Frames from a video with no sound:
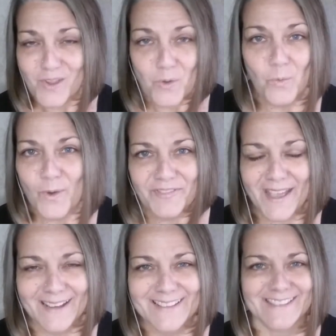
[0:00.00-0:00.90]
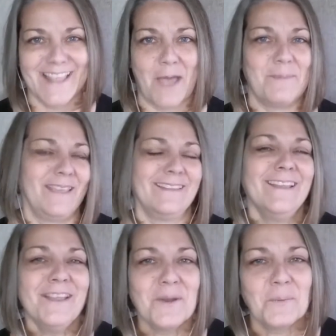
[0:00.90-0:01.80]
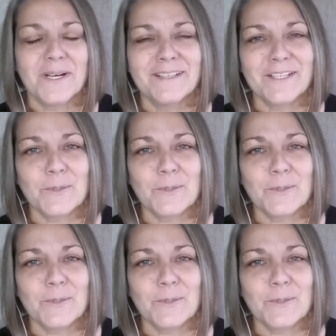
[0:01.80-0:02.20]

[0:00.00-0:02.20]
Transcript: What the heck does that mean? Well,